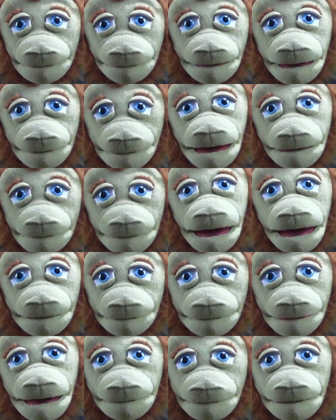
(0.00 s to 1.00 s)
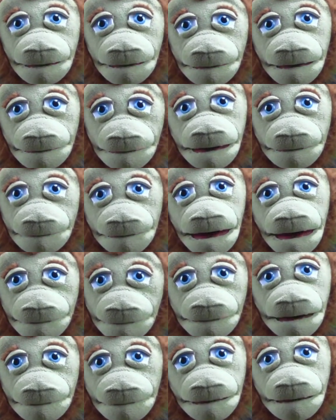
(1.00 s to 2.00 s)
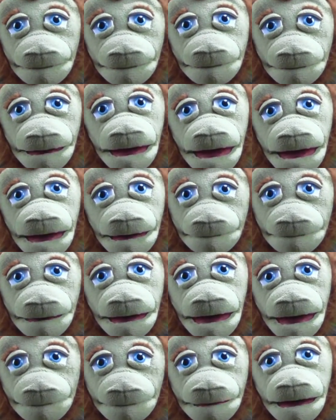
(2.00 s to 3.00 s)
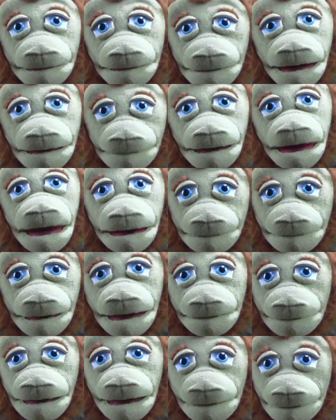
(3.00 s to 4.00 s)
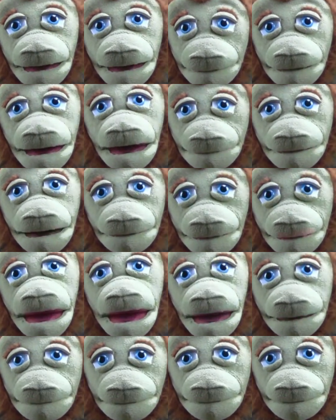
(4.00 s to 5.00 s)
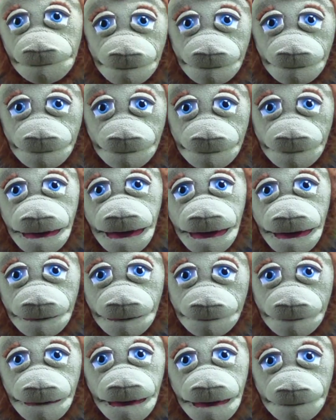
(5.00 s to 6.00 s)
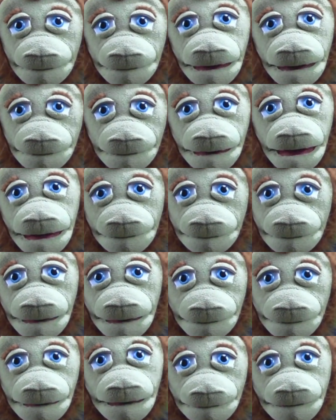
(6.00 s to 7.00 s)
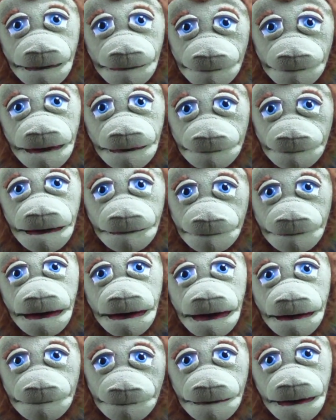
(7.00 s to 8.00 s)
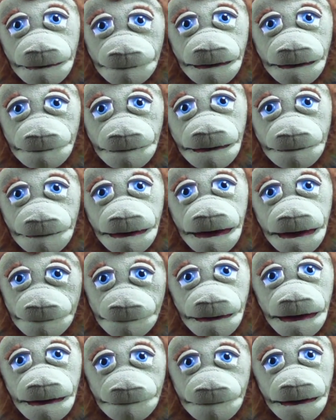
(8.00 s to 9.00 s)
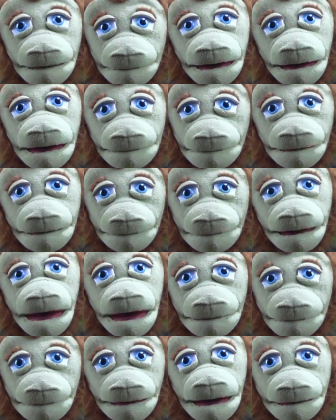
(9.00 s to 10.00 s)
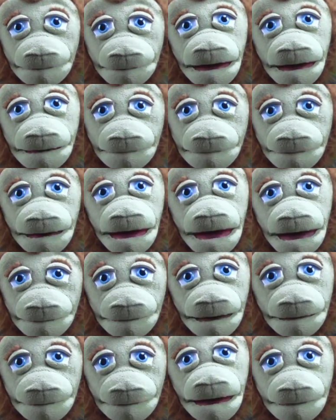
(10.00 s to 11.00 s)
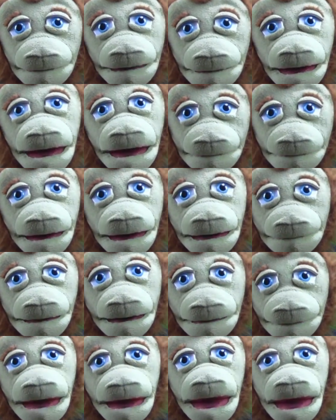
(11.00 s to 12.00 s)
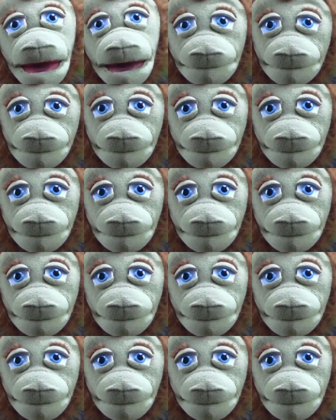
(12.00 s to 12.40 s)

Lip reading: the figure for seasonally adjusted initial claims was 335,000. That's a decrease of 37,000 from the previous week's revised figure of 372,000.